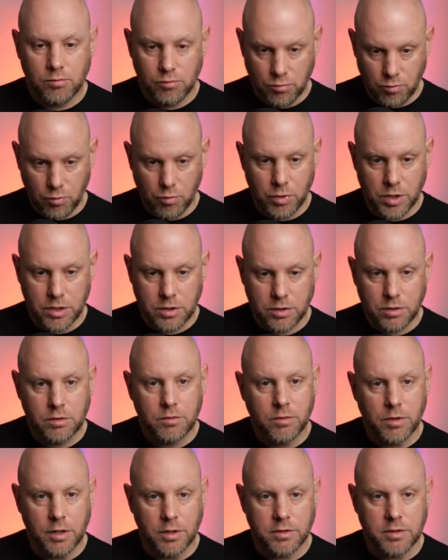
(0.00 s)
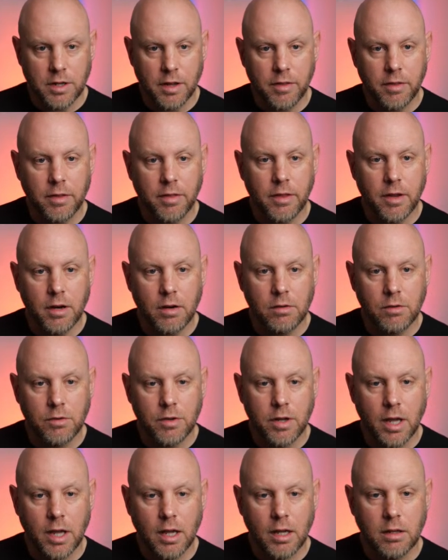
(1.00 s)
which there's nothing there.
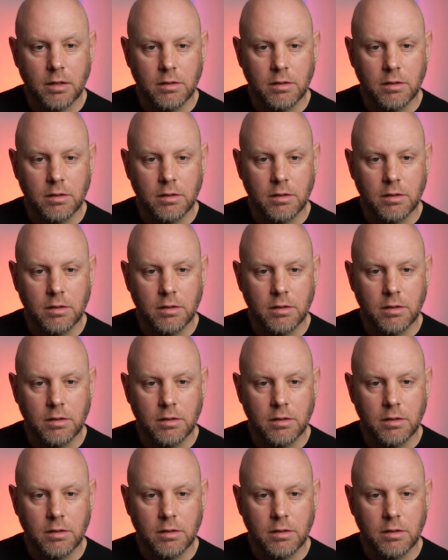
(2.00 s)
Okay.